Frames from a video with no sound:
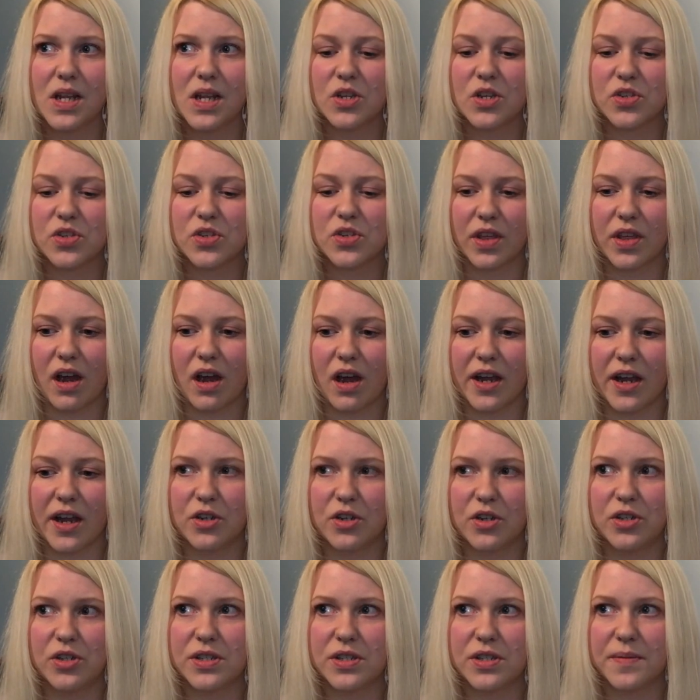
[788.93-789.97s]
so that I
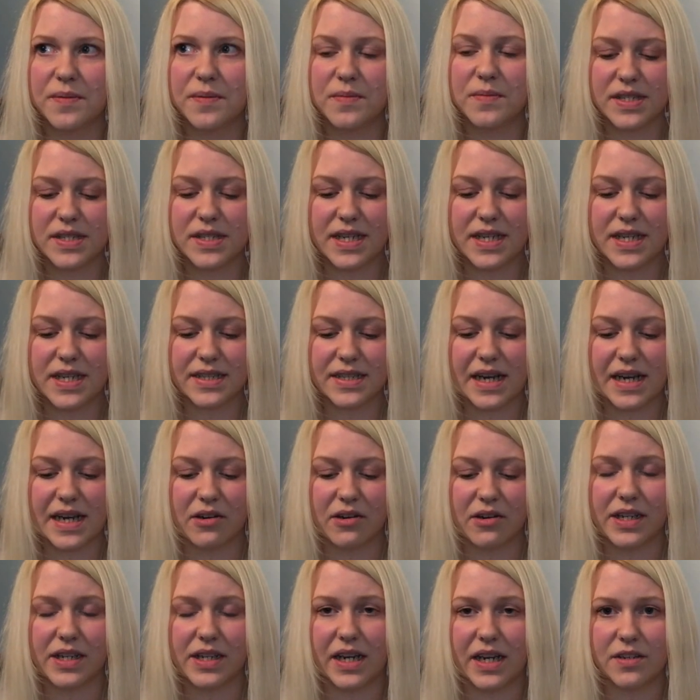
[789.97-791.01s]
could sit
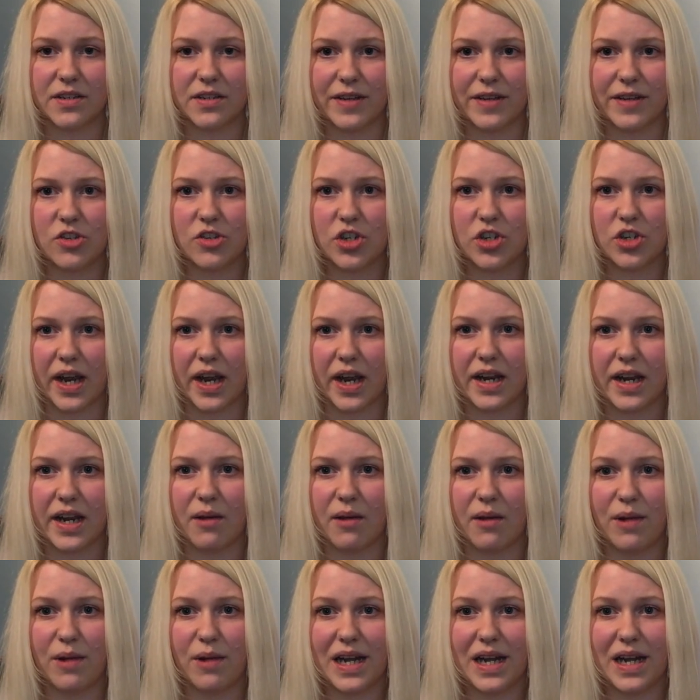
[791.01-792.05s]
down at the end of each day
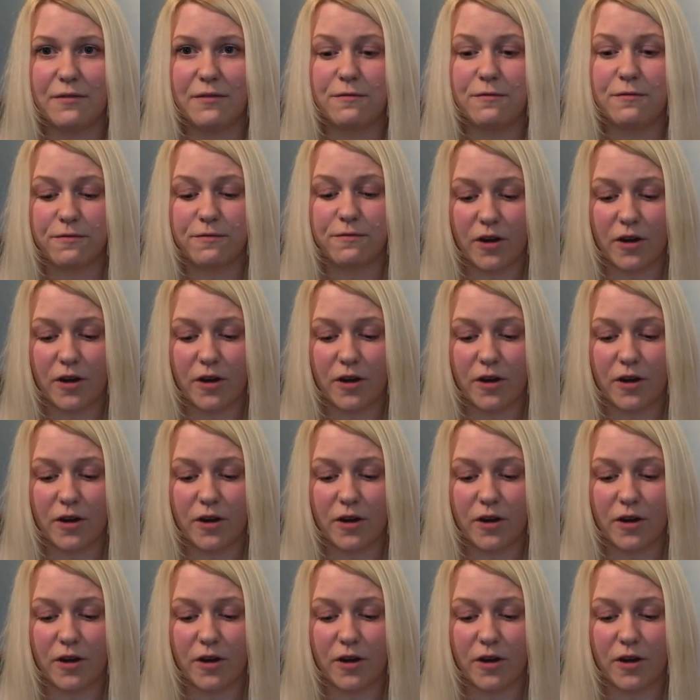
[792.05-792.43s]
and really